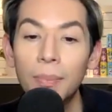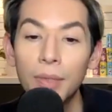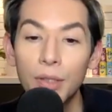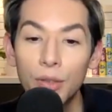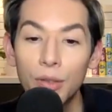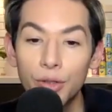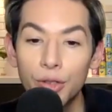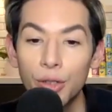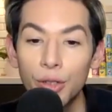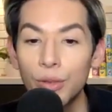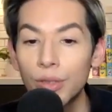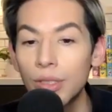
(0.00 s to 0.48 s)
You
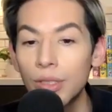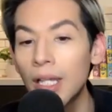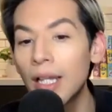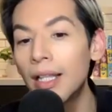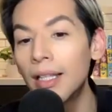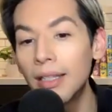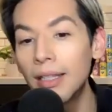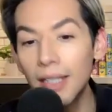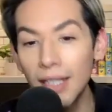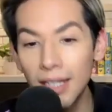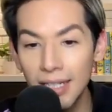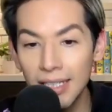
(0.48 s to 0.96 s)
choose
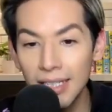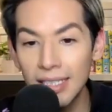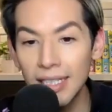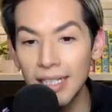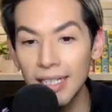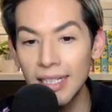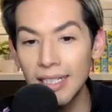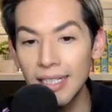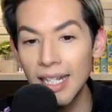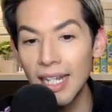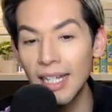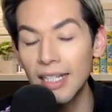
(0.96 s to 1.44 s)
Liddy
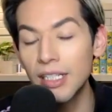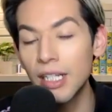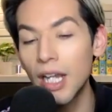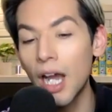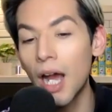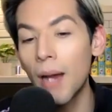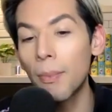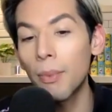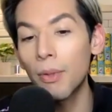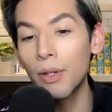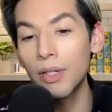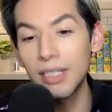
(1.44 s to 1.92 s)
City tank
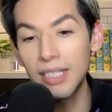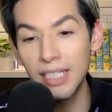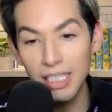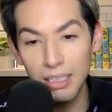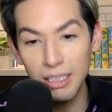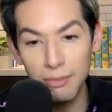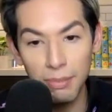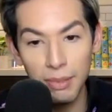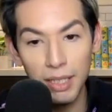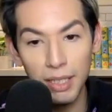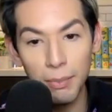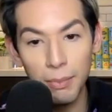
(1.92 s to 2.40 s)
top or Tea
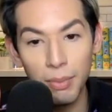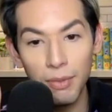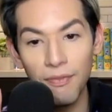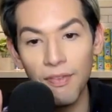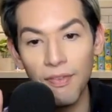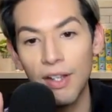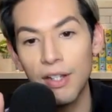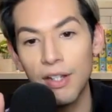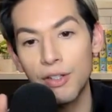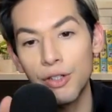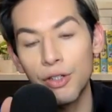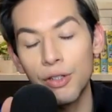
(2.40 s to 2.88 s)
Spilling
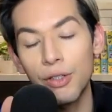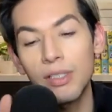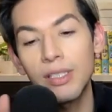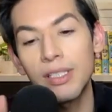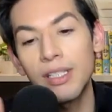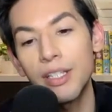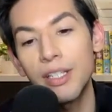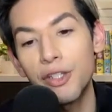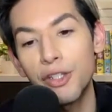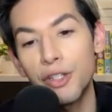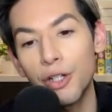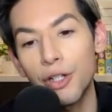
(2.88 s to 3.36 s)
Professional
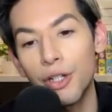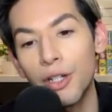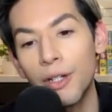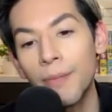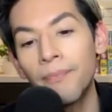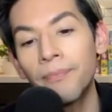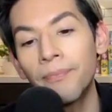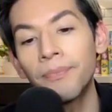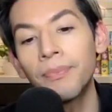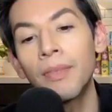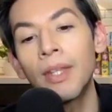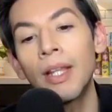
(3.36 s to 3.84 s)
t shirt.